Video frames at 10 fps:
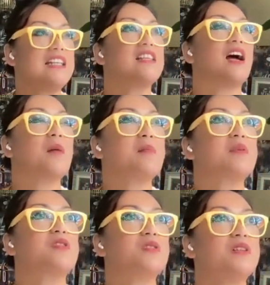the
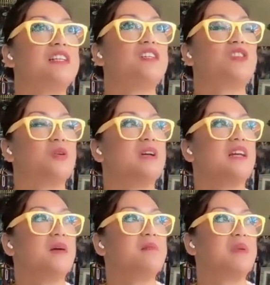opportunity
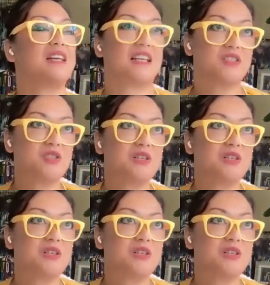showing up because